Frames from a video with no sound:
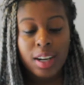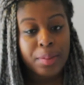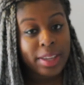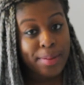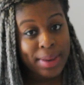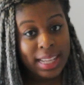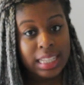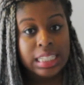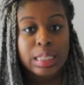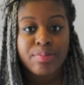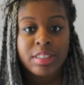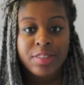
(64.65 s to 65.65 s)
I'm going to make this
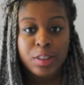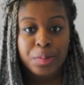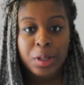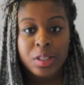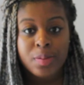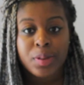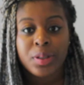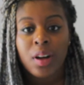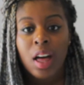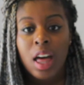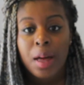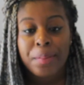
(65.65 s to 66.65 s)
as brief as possible,
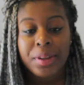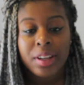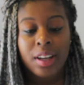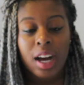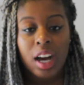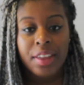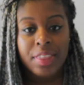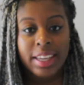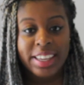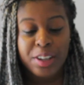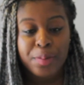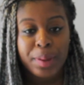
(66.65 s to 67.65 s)
but I
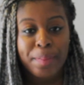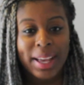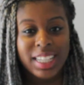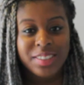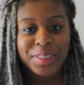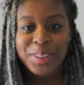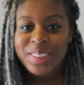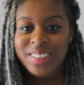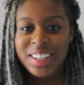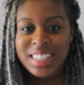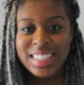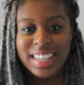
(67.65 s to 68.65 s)
think it'll be best for all of
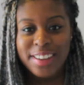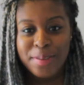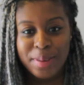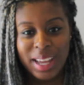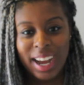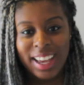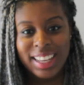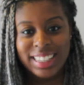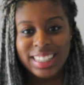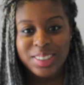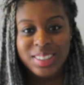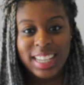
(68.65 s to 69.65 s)
us if I add
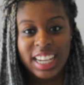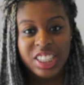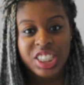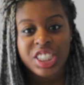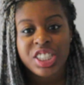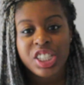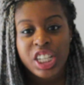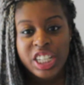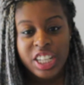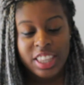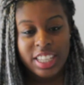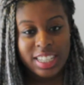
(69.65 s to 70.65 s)
little sections
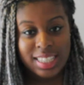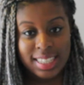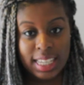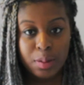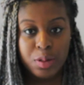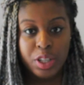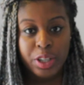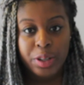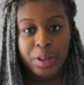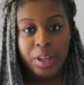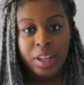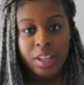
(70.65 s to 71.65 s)
that you can skip to
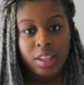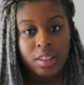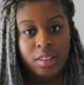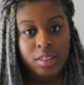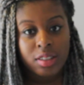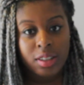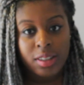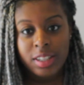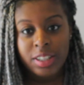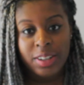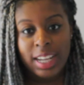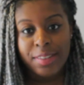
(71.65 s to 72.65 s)
so that
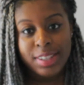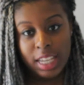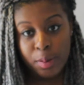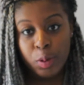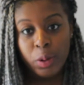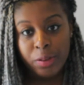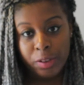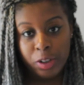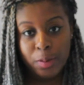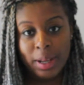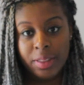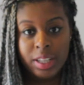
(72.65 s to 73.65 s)
you don't have to hear me waffle on
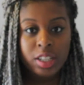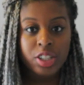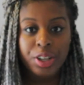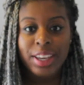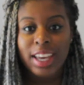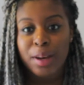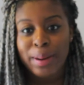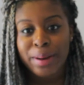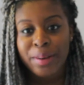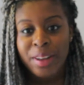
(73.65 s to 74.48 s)
about things you don't care about.